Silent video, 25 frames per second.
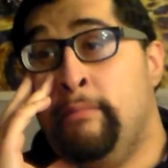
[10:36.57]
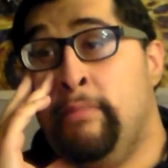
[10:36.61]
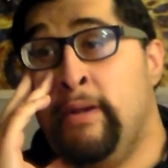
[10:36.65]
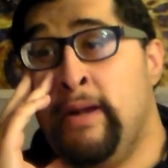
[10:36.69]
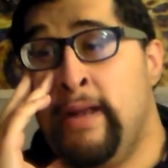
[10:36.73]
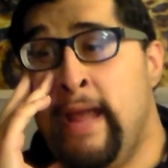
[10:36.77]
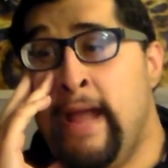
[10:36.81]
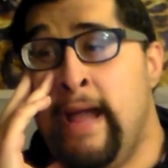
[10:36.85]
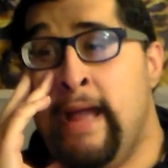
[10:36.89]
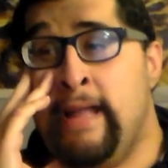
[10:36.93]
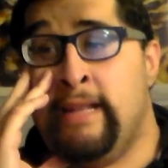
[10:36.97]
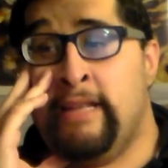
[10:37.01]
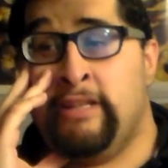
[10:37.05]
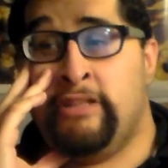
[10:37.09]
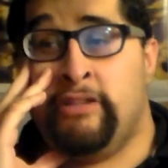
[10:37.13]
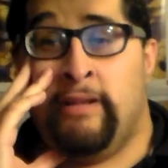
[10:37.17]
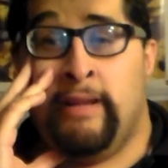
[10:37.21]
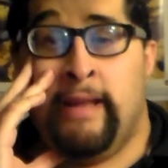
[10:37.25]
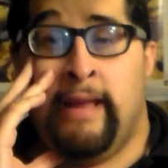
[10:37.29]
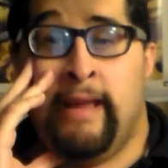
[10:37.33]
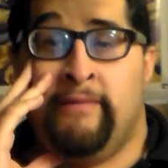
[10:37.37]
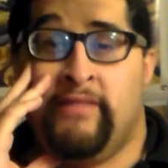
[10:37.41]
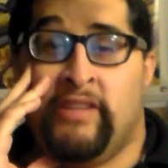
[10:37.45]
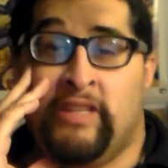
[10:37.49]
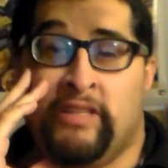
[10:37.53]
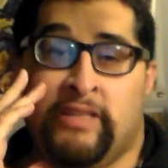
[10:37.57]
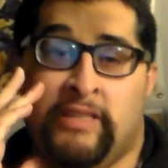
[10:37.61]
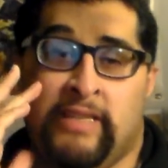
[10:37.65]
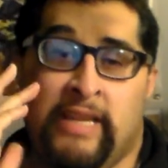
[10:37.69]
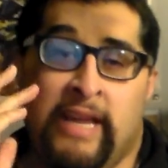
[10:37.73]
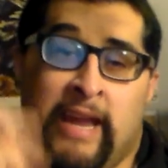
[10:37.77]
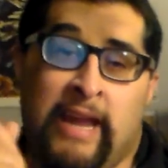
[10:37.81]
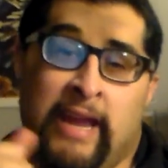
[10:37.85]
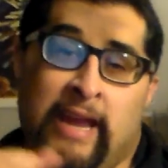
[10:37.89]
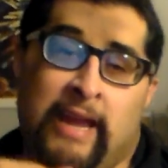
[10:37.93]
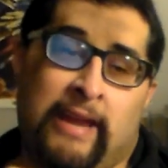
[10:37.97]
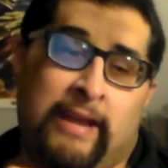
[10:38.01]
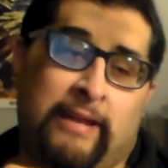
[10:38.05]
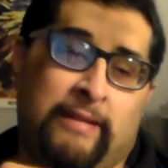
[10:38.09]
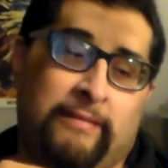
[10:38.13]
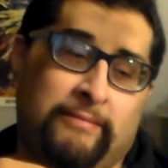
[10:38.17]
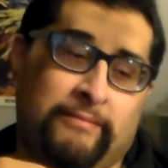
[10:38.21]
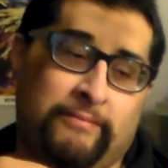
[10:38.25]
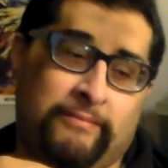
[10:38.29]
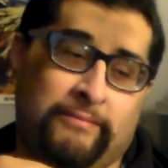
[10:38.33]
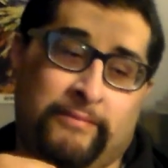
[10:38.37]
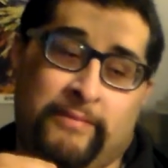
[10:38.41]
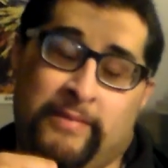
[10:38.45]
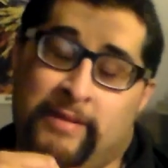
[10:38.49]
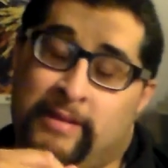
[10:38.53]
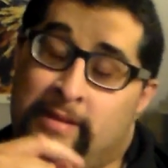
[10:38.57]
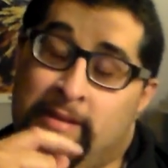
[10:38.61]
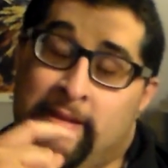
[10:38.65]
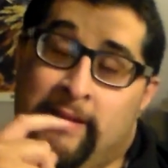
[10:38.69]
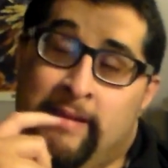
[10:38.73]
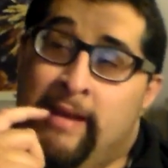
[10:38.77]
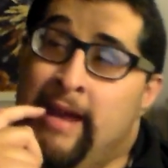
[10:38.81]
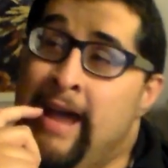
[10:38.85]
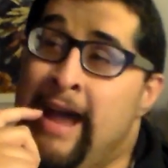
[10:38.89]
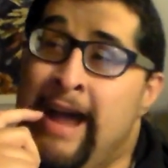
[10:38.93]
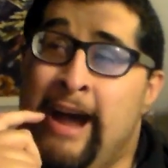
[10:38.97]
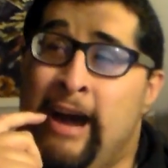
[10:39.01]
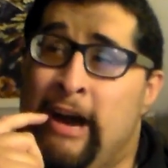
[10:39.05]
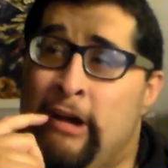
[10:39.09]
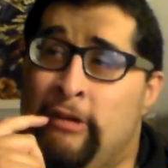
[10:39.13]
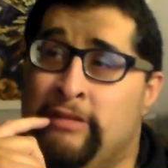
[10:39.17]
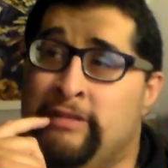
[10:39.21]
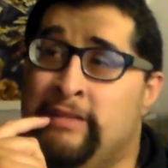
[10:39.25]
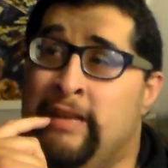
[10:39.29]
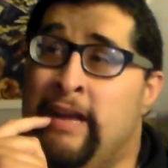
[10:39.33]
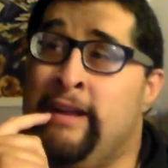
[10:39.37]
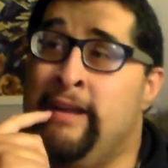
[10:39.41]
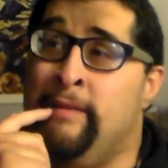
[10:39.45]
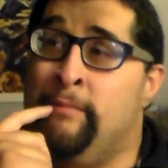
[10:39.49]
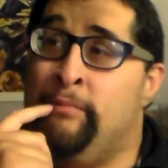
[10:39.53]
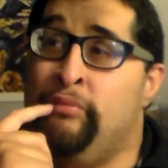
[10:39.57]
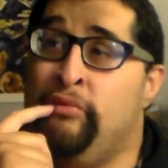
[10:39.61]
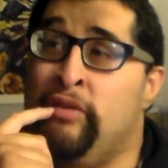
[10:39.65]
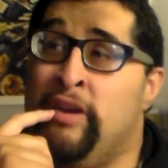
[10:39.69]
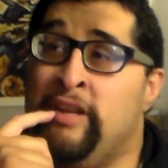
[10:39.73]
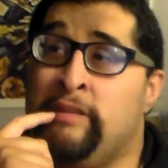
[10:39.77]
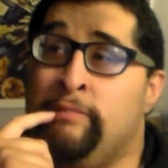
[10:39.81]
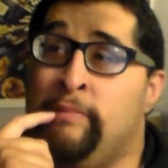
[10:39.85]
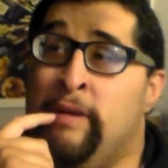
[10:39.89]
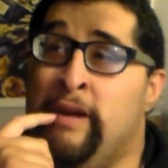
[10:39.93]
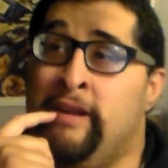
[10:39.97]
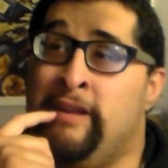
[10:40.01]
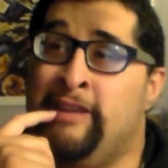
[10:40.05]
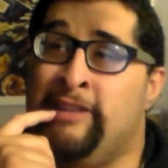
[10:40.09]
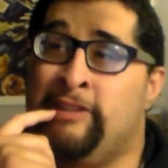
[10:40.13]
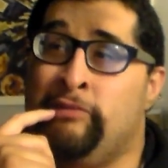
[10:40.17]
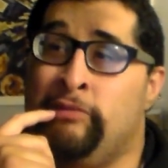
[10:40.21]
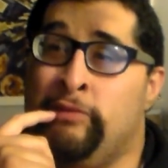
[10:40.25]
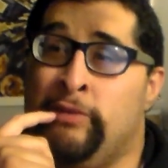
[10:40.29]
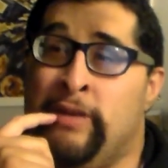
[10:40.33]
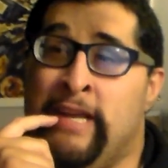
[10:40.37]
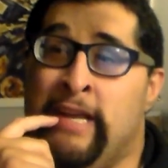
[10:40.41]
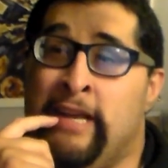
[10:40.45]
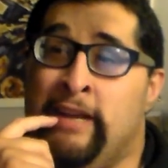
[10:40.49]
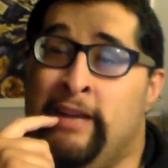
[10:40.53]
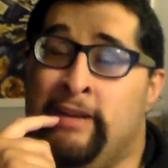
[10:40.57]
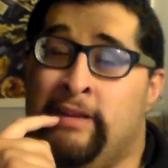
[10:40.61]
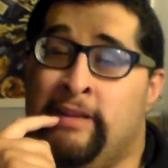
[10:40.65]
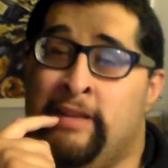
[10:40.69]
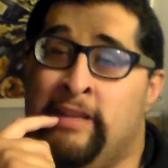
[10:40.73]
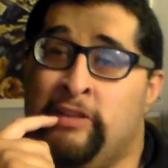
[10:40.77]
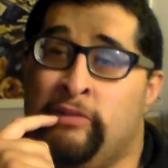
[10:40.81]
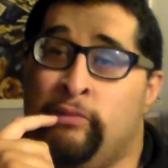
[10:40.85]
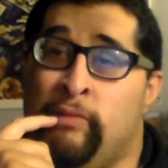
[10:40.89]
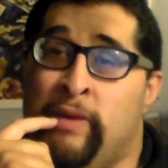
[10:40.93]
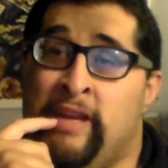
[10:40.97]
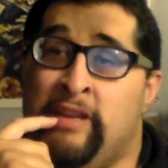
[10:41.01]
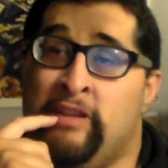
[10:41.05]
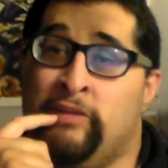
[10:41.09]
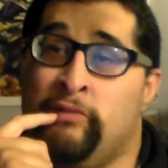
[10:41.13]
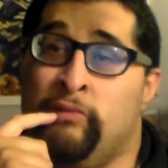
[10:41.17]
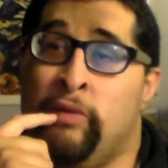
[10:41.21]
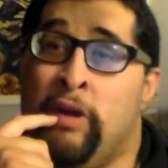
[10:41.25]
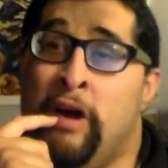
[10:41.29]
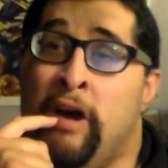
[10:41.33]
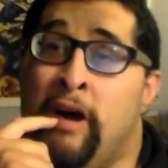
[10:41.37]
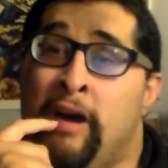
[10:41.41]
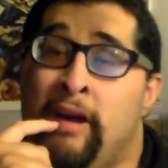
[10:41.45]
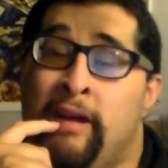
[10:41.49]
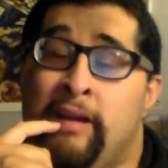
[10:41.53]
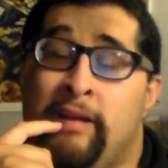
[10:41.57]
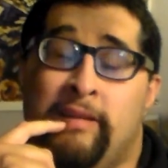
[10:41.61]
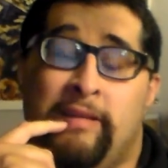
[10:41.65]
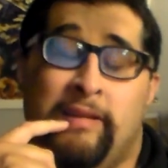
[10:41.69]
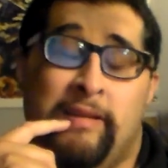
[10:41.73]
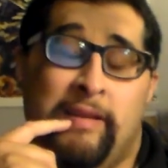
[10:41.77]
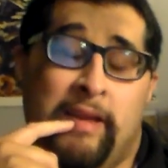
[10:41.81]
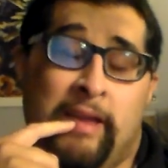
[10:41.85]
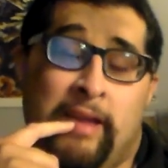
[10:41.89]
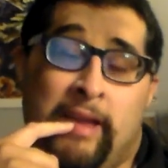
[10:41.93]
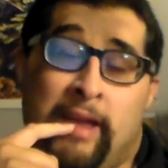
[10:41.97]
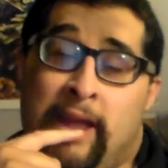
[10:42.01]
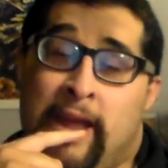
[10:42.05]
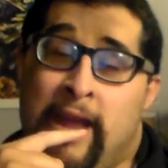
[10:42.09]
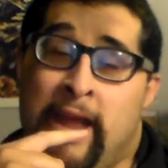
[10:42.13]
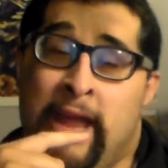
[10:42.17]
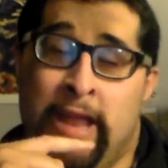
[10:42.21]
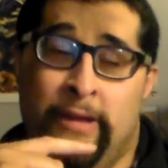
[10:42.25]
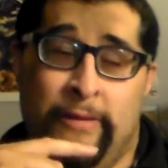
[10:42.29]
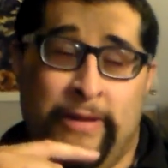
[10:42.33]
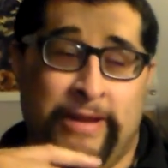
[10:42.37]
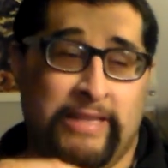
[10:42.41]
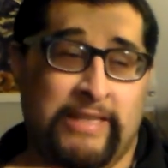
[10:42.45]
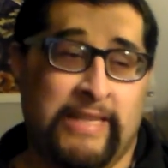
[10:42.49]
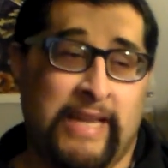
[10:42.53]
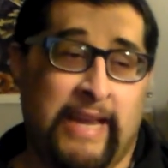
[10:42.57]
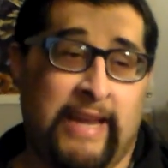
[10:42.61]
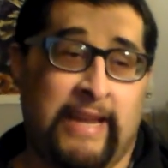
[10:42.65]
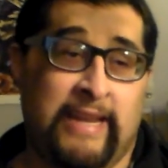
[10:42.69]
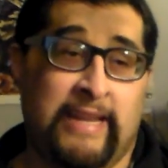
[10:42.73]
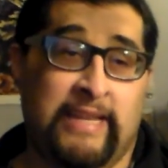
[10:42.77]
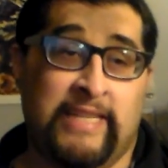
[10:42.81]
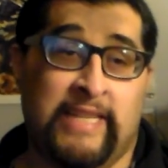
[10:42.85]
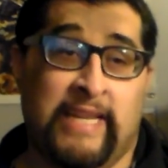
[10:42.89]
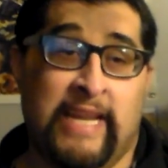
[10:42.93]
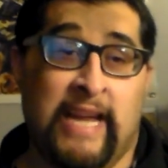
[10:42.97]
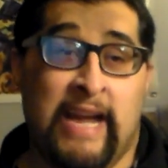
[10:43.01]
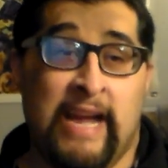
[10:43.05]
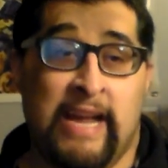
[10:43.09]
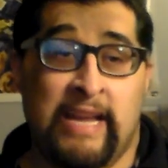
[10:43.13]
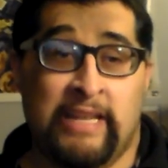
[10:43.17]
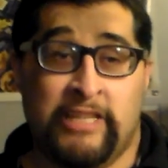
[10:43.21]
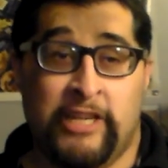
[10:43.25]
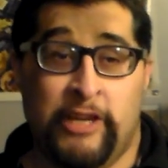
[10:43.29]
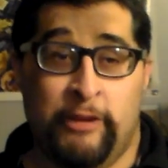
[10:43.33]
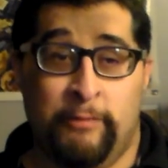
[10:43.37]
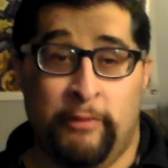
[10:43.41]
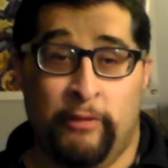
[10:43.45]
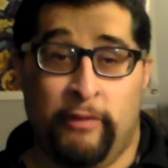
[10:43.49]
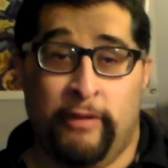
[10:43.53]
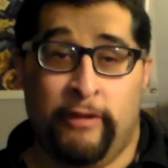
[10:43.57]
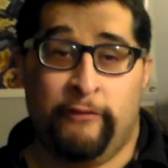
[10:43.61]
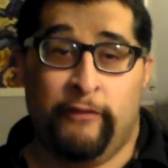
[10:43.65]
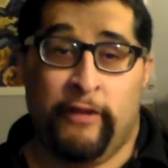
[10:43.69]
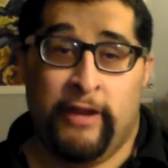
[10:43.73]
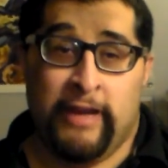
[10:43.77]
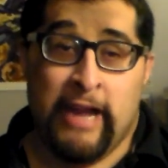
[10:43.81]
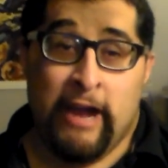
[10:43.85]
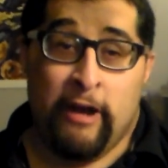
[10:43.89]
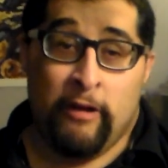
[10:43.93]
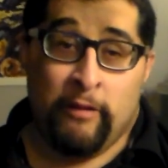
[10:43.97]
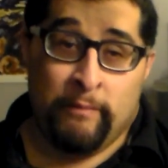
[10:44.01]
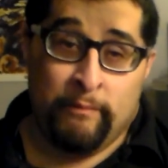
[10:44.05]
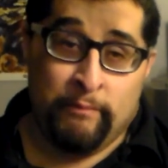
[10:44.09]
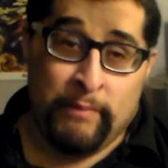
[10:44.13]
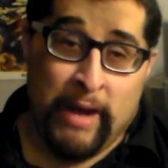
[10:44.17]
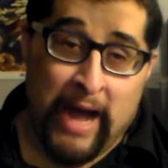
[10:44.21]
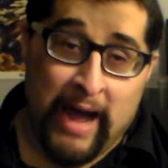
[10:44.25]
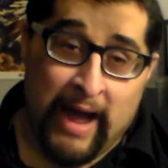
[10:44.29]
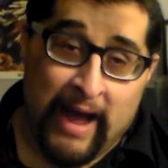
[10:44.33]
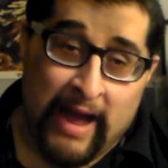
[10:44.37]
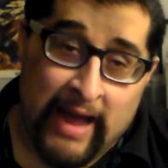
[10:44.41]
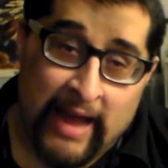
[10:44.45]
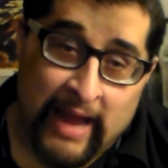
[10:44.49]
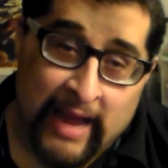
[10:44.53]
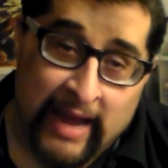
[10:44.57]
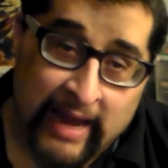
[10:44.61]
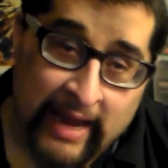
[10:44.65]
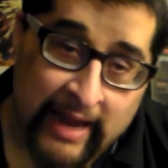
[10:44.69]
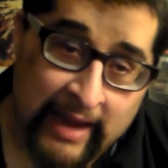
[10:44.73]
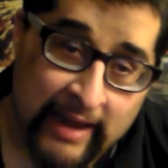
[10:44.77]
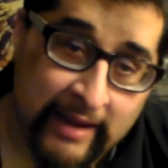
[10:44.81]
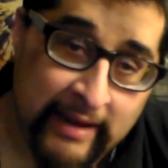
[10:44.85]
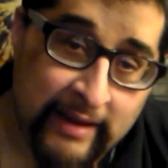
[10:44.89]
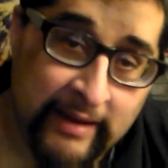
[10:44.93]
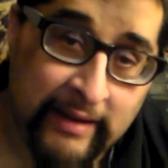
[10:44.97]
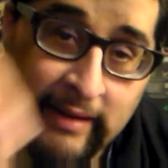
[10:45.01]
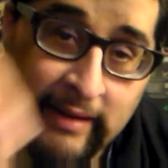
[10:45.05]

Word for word: But yeah, that's all I have to say. I was not impressed by this this week's Raw. Anyways, take it easy, guys. Humanoid freak out. Bye.